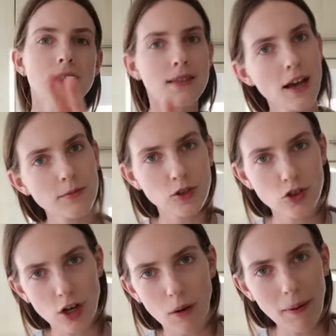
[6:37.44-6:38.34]
Typed in
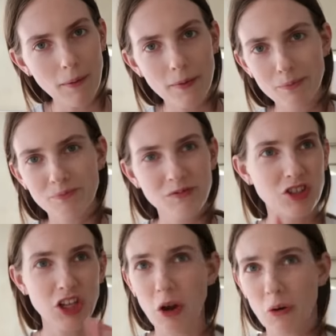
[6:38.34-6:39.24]

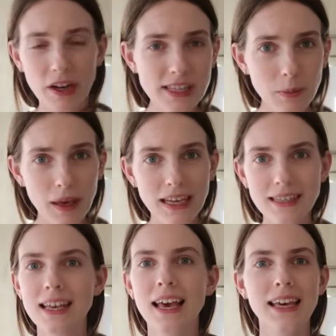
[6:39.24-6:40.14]
shallot
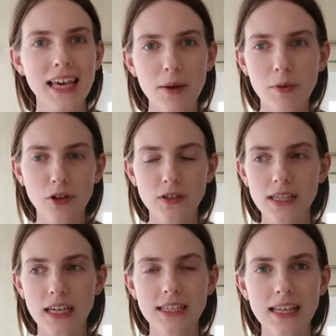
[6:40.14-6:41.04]
recipes, came across
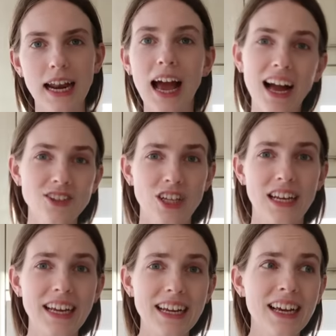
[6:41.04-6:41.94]
this, and
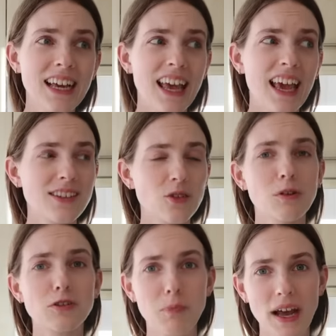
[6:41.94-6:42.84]
actually it's
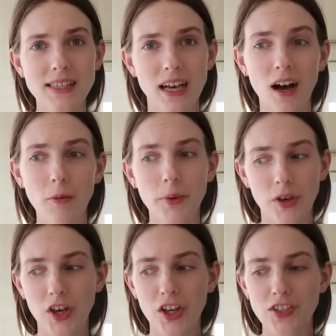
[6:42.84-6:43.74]
almost better
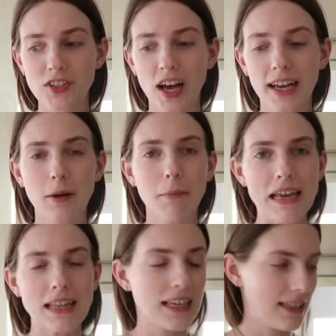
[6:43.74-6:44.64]
because I can
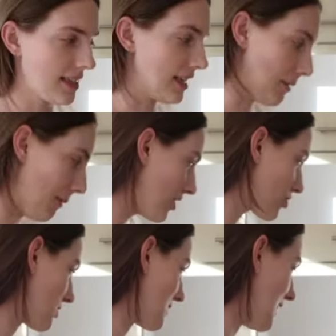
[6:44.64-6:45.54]
make this in an
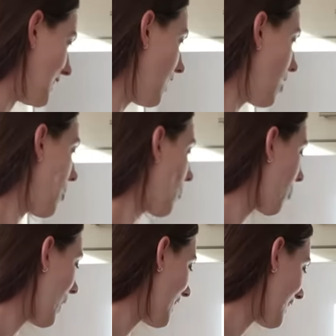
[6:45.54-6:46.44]
emergency
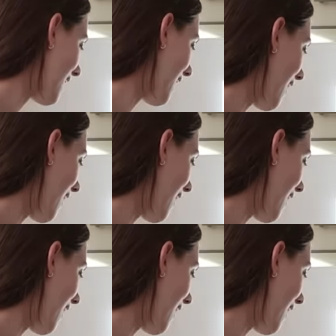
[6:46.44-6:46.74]
when